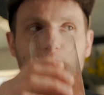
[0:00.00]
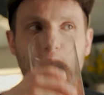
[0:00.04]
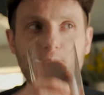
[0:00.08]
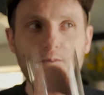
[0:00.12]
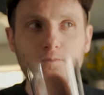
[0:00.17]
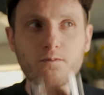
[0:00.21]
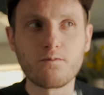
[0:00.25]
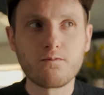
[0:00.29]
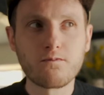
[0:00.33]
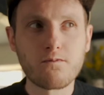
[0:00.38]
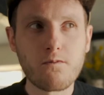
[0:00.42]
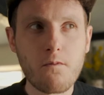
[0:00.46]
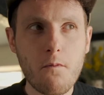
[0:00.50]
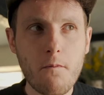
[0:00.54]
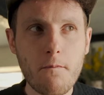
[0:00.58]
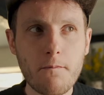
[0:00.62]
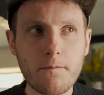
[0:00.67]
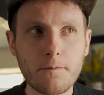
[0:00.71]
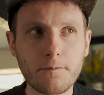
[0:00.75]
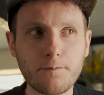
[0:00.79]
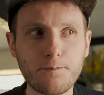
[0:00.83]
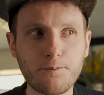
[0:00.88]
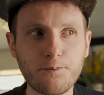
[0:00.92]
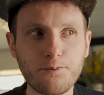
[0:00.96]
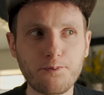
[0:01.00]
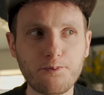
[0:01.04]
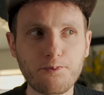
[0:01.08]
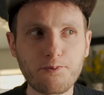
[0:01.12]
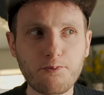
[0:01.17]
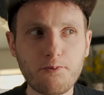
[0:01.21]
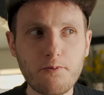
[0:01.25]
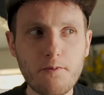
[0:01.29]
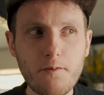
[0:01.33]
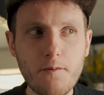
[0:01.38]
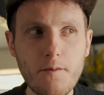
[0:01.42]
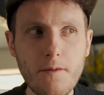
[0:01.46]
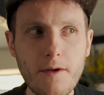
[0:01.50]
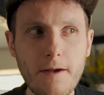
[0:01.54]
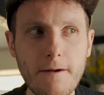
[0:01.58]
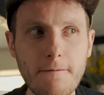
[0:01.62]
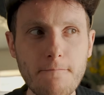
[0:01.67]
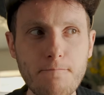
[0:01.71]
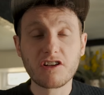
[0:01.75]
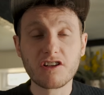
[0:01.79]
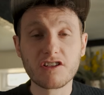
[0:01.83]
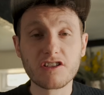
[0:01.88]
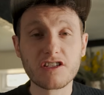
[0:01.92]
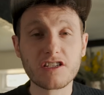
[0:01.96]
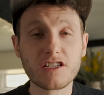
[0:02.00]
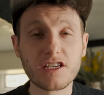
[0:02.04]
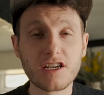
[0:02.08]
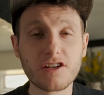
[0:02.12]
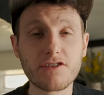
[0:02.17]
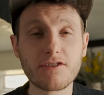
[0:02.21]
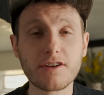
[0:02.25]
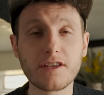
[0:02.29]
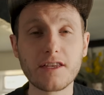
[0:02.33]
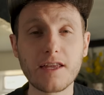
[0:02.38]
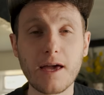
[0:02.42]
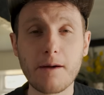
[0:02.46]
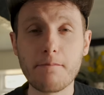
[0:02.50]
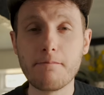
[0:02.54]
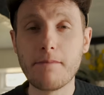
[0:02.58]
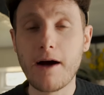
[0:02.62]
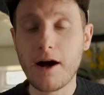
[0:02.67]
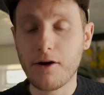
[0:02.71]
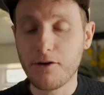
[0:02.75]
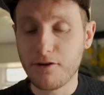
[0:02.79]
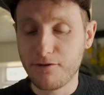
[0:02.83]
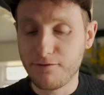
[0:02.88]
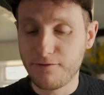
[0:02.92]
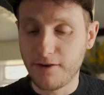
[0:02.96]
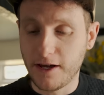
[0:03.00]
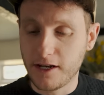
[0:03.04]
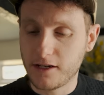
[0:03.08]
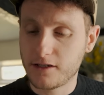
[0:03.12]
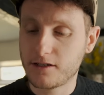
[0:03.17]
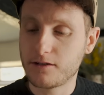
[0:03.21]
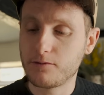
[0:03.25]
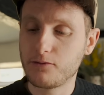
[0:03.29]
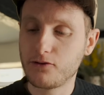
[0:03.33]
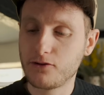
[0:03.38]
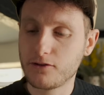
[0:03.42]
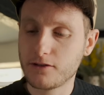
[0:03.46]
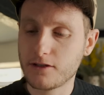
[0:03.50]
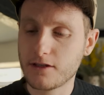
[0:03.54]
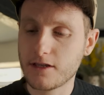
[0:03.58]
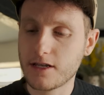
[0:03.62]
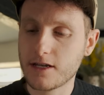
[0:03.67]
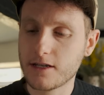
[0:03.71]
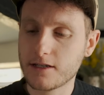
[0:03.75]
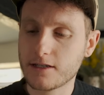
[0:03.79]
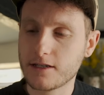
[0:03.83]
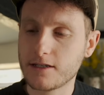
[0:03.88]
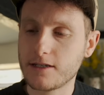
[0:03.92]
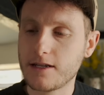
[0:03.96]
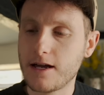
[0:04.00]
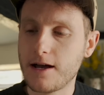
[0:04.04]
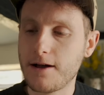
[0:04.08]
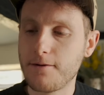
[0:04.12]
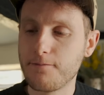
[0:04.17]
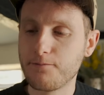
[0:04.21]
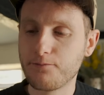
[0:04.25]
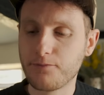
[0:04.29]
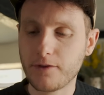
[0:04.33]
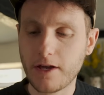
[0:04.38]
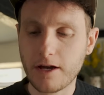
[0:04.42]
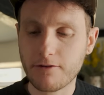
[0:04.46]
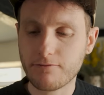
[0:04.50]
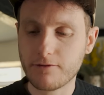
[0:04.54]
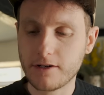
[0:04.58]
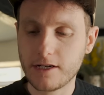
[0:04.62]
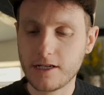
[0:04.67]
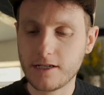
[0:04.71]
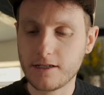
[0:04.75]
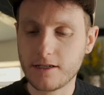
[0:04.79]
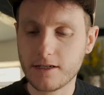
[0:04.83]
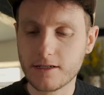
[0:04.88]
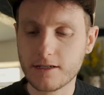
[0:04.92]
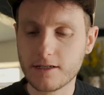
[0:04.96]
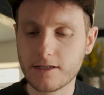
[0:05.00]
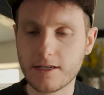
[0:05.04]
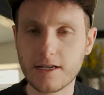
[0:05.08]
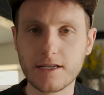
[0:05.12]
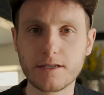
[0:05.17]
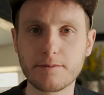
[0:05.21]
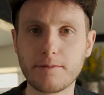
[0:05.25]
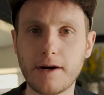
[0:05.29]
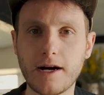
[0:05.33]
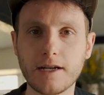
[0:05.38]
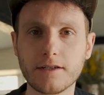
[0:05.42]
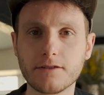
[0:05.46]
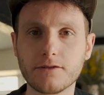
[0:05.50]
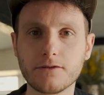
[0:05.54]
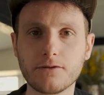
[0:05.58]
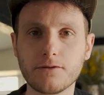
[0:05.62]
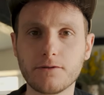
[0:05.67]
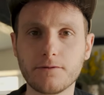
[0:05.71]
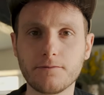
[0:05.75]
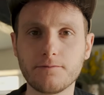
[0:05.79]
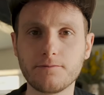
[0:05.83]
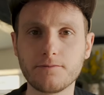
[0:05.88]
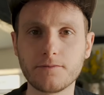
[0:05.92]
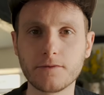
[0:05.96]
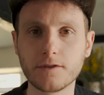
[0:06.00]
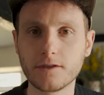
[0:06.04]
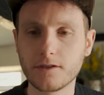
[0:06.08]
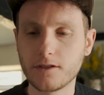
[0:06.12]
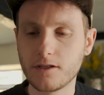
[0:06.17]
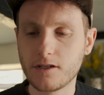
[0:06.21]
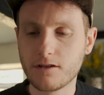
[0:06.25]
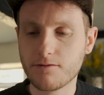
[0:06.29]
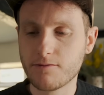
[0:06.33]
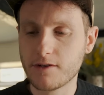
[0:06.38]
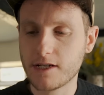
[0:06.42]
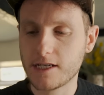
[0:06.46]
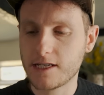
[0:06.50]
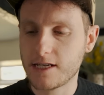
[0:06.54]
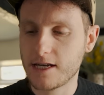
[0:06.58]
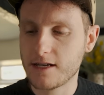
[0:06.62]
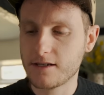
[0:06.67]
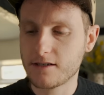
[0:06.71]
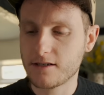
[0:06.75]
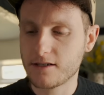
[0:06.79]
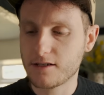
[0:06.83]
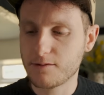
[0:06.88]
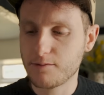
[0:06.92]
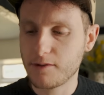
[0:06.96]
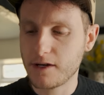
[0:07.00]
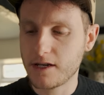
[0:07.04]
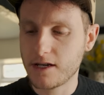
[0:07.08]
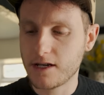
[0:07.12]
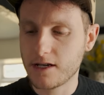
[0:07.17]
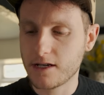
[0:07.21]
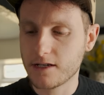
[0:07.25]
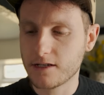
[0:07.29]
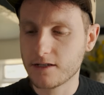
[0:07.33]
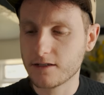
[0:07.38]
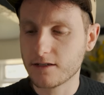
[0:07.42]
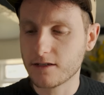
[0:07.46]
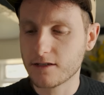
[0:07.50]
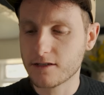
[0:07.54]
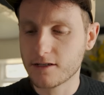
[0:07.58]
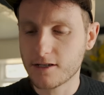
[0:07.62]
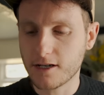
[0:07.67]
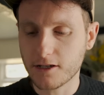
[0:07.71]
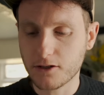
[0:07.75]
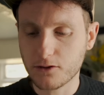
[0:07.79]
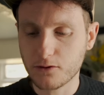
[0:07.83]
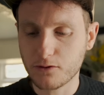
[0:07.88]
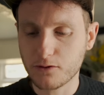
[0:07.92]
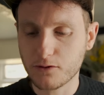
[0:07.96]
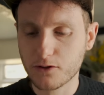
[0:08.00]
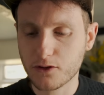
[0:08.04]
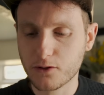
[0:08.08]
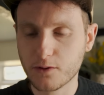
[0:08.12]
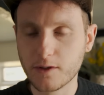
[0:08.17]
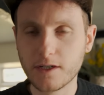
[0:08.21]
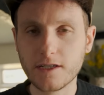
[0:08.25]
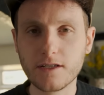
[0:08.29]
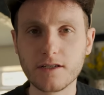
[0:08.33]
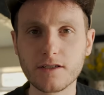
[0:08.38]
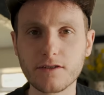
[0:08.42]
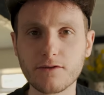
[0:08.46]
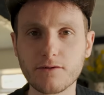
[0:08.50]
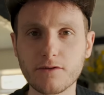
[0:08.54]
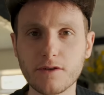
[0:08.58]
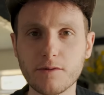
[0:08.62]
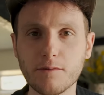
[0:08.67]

Real food, real fuel. Considering the amount of vegetables and things in that really doesn't taste bad at all. You don't really taste the spinach. There's a subtle sweetness from